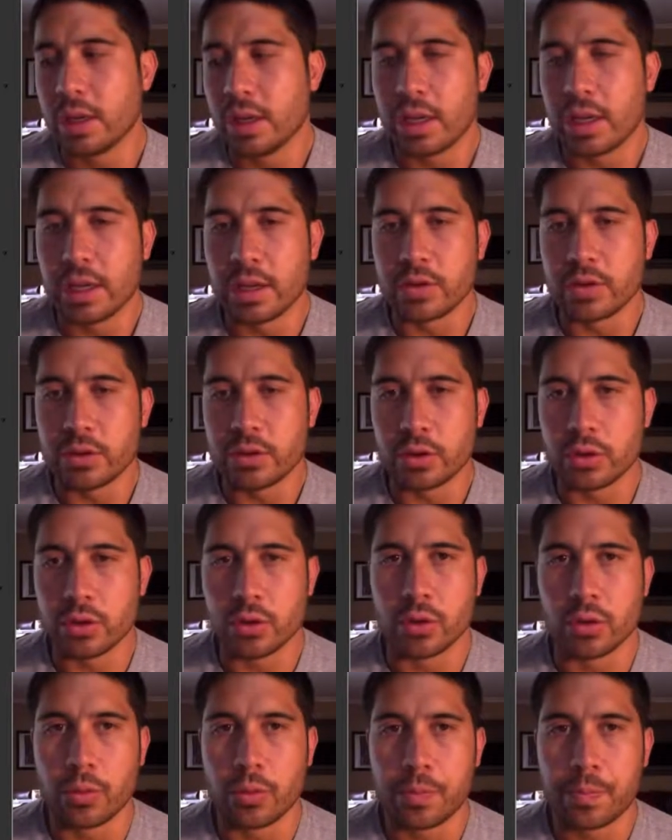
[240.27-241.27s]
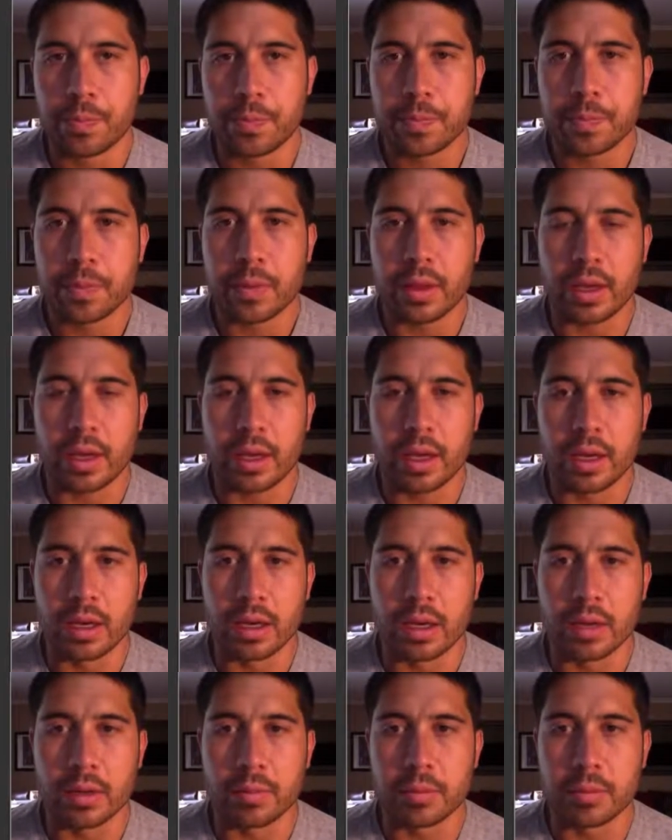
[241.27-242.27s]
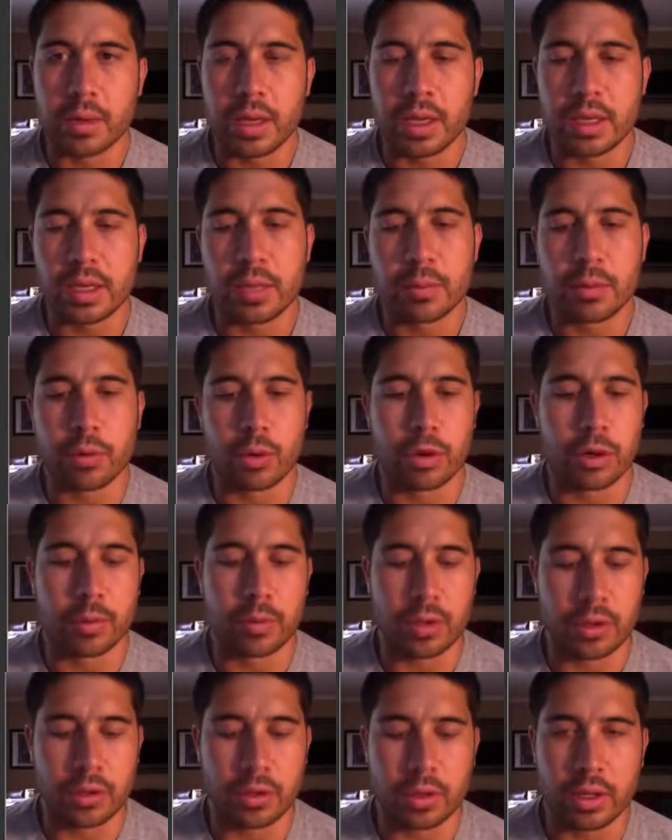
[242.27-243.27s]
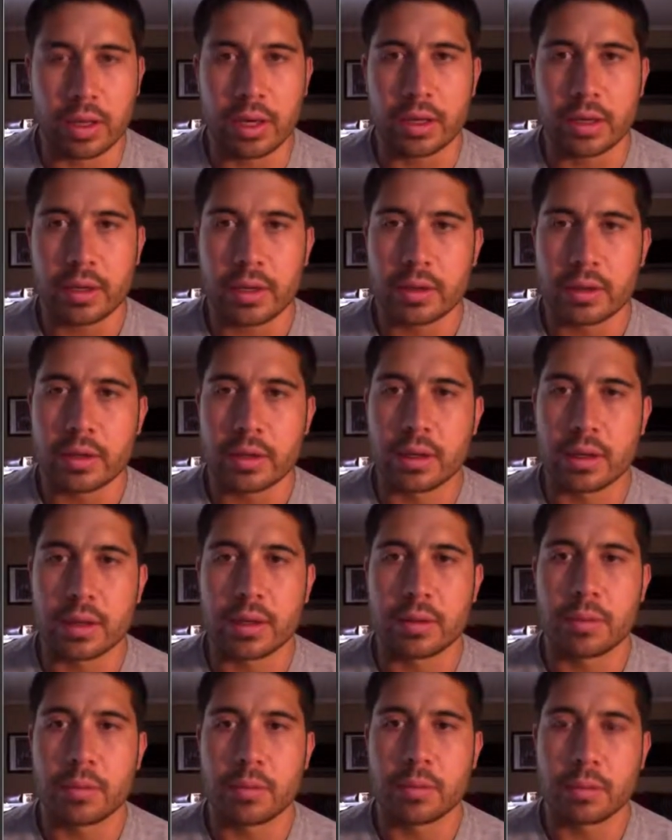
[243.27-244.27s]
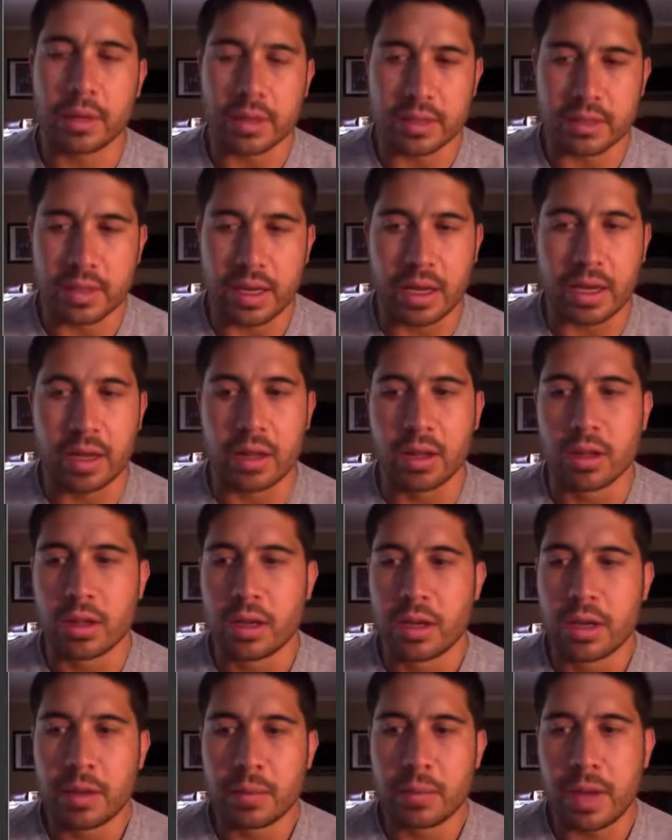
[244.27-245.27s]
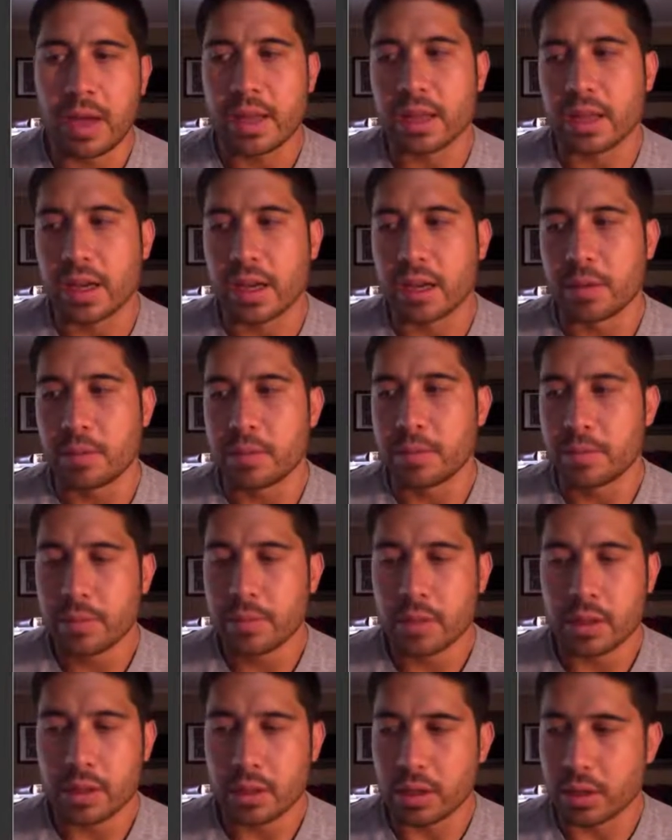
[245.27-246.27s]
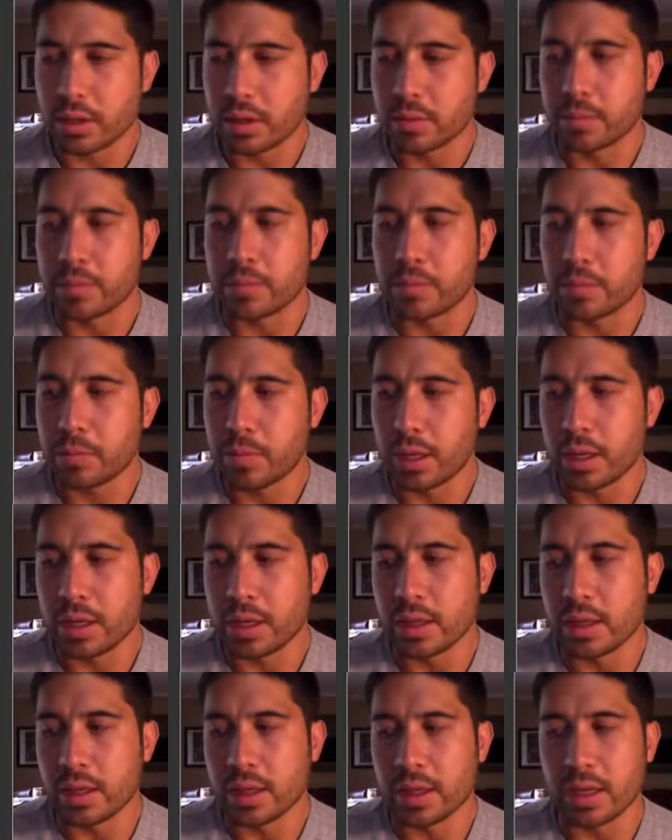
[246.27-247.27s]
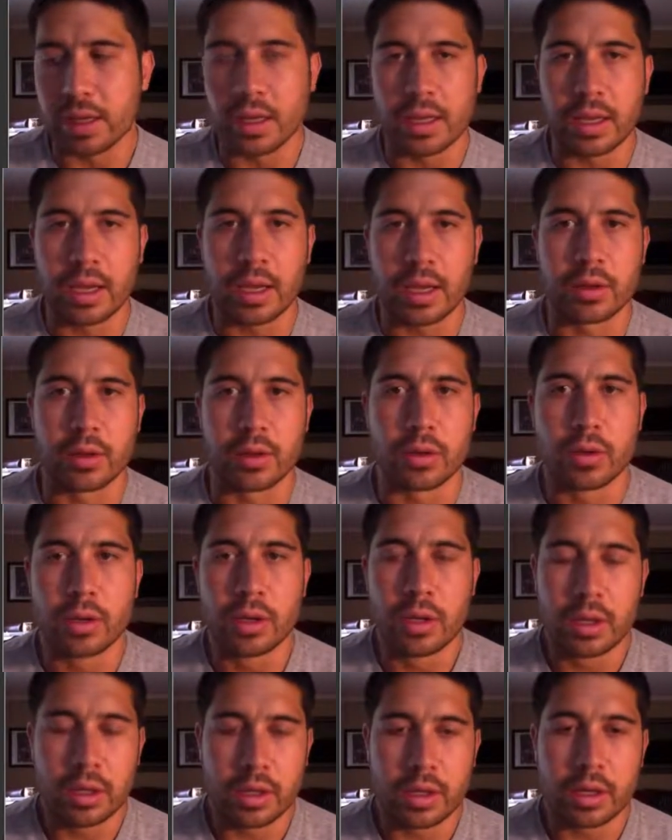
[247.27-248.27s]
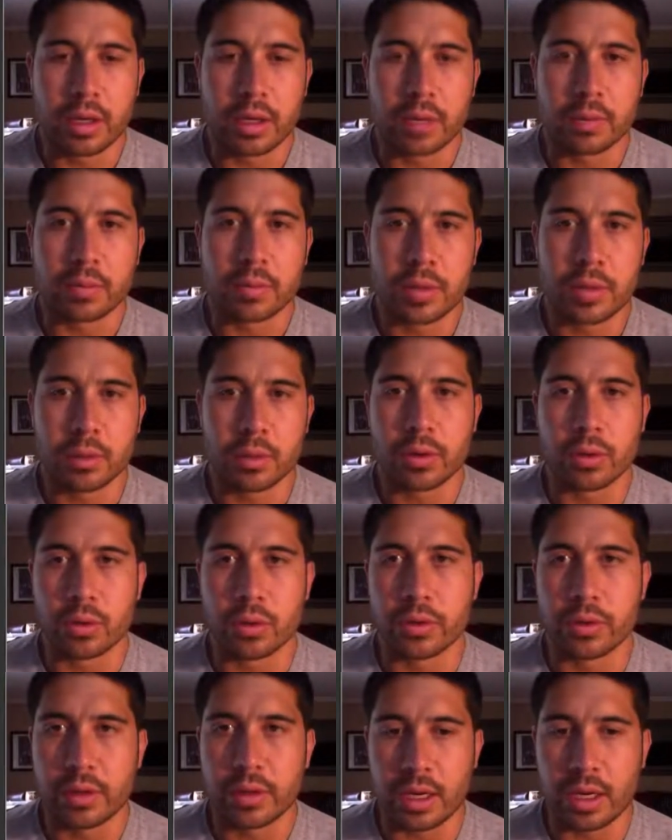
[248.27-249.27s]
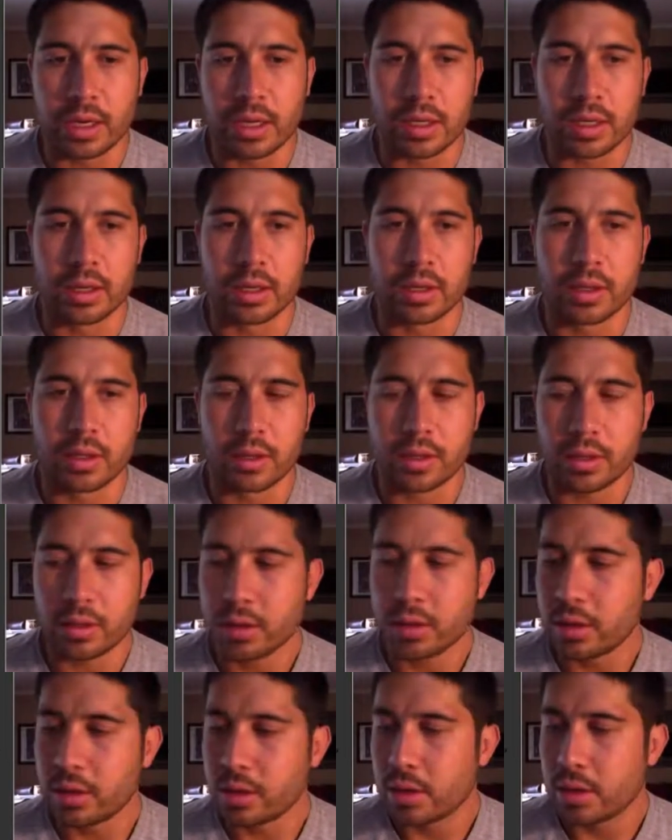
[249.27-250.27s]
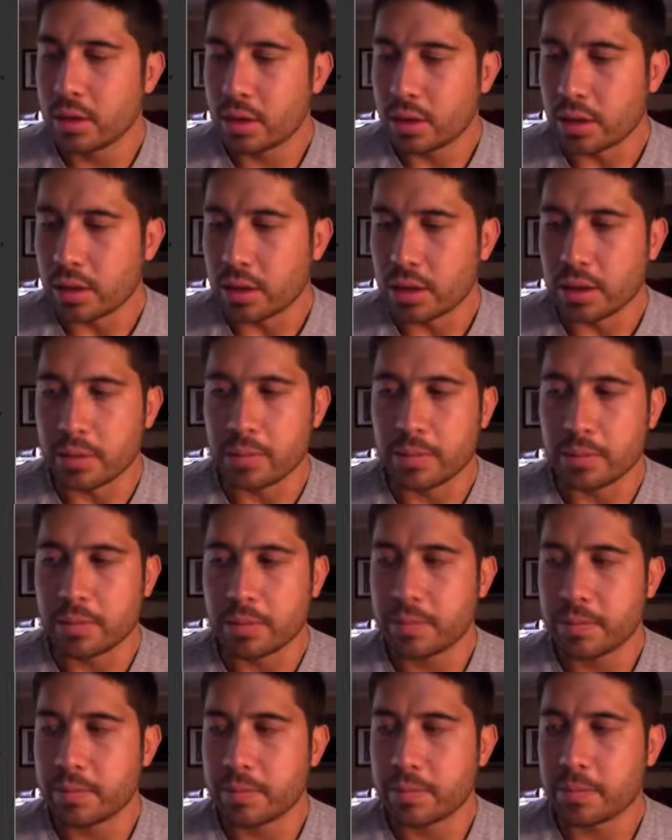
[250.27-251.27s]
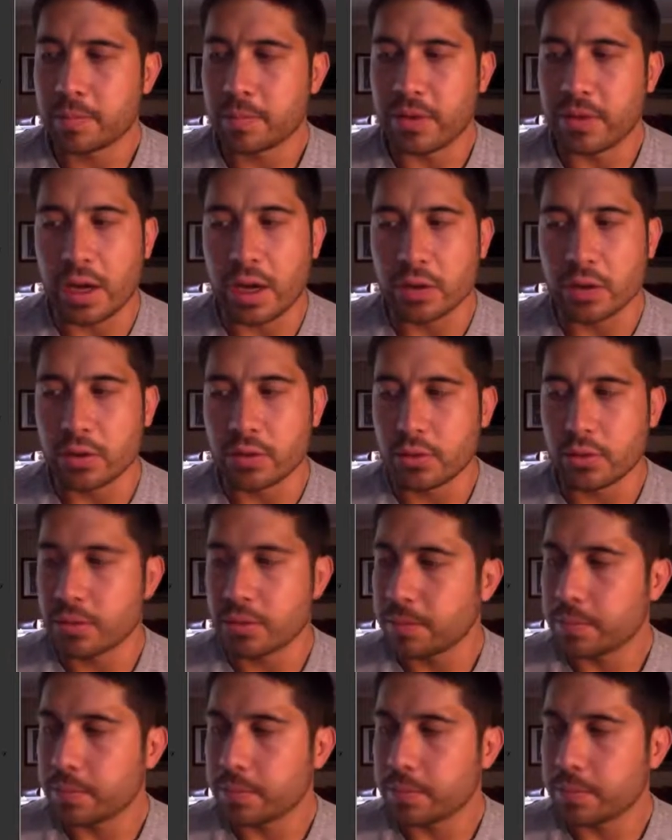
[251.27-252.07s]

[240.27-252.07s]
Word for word: into um, any program that you'd like. Uh, Excel, MATLAB, um, anything that can handle um, typical data um, values.